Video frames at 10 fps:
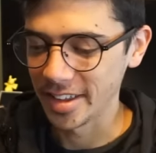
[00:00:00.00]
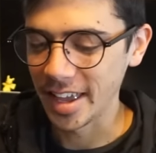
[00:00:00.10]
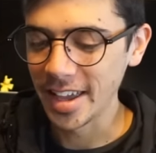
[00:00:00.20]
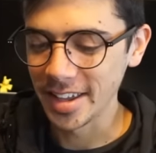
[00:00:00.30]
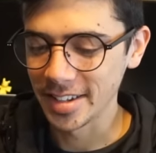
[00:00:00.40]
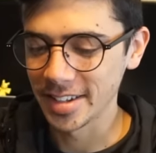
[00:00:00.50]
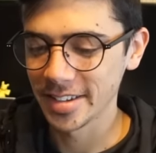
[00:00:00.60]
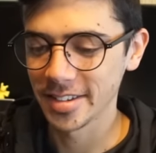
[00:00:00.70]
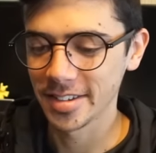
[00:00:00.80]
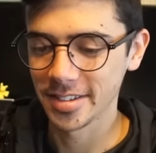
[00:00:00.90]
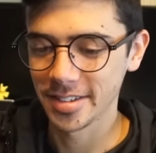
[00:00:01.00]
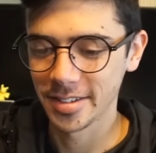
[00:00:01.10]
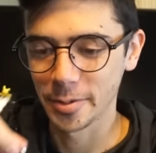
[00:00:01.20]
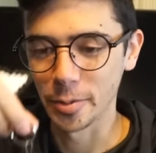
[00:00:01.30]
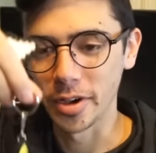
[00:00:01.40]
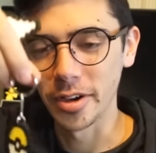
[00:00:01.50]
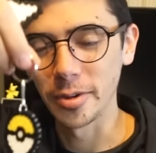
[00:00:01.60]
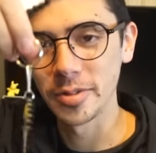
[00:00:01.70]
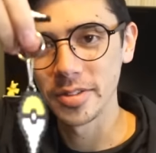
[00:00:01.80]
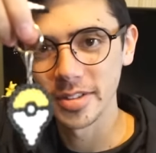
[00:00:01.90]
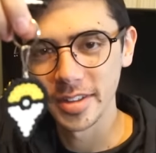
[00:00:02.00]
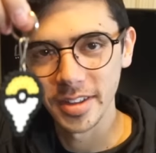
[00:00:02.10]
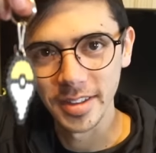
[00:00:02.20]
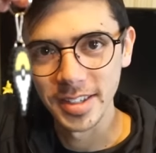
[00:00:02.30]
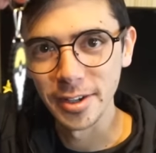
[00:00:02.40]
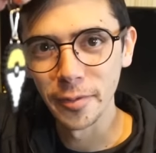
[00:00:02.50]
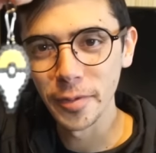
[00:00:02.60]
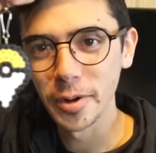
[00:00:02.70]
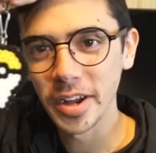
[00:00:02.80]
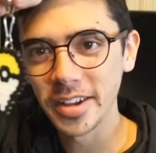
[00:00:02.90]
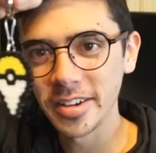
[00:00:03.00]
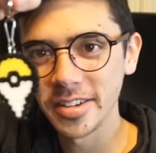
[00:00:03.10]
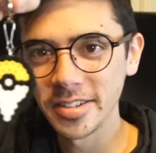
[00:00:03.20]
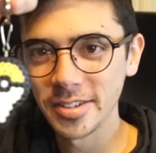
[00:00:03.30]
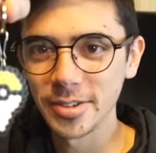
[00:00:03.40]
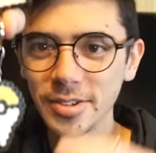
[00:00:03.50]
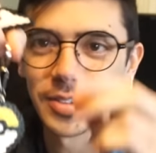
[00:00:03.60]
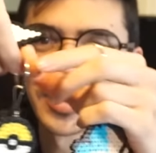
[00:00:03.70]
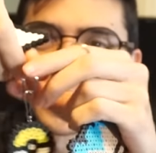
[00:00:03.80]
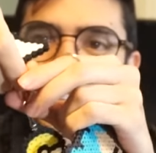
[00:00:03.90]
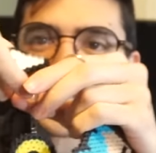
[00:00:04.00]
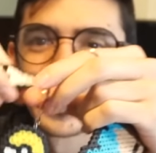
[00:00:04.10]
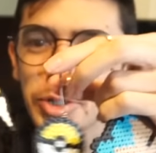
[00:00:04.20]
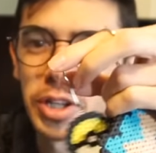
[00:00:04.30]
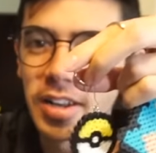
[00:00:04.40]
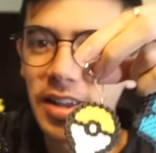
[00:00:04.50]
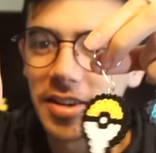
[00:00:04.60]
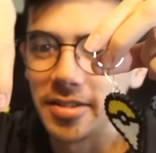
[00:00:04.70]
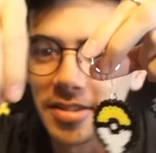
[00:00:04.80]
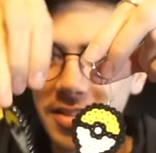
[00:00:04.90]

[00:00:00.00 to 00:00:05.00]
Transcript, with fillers: And Whoa. The Silph Road icon? Check it out.